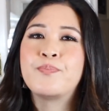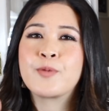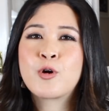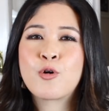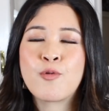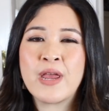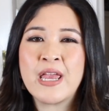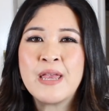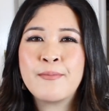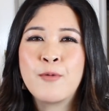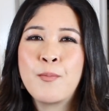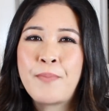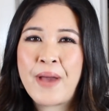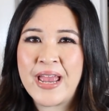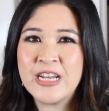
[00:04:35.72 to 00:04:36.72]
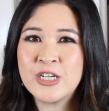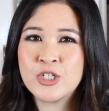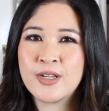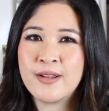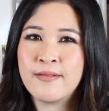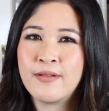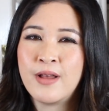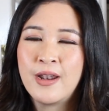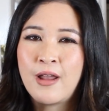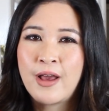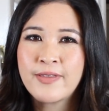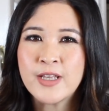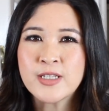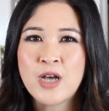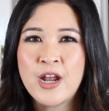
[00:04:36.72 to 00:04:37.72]
cream or beige and
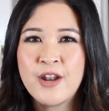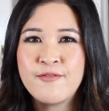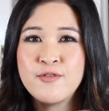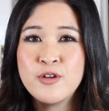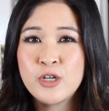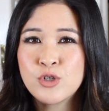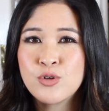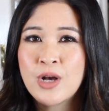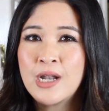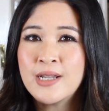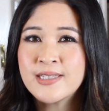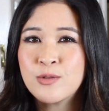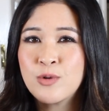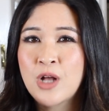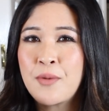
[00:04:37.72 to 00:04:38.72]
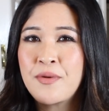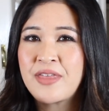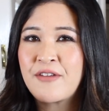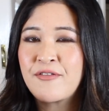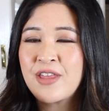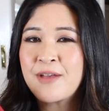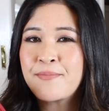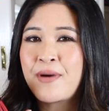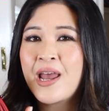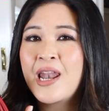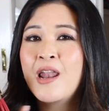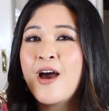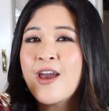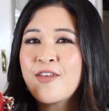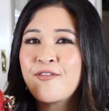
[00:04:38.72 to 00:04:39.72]
like those kind of neutral colours that will go with everything. But I
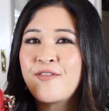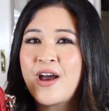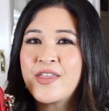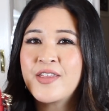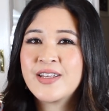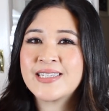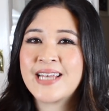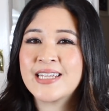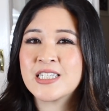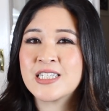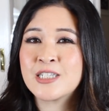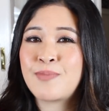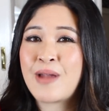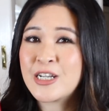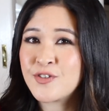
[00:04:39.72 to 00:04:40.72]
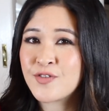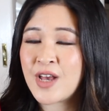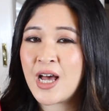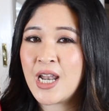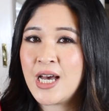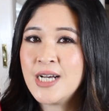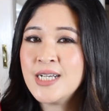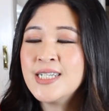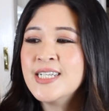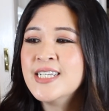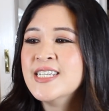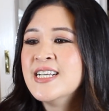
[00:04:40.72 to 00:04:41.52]
like the fact that this has a splash of colour.